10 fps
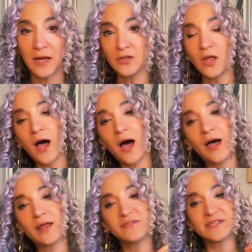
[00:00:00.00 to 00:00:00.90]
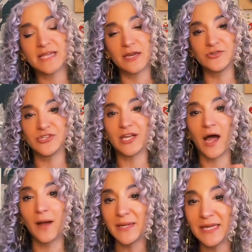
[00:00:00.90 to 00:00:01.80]
a lot of this energy
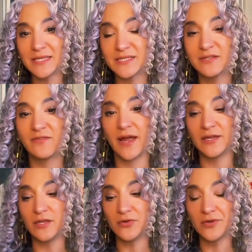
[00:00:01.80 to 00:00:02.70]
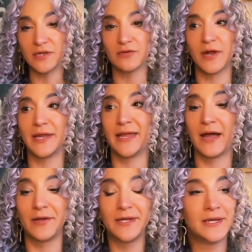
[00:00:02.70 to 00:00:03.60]
coming into divine union right
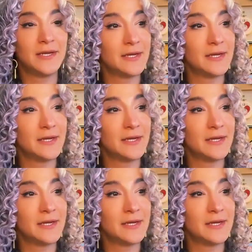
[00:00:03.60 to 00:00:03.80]
now,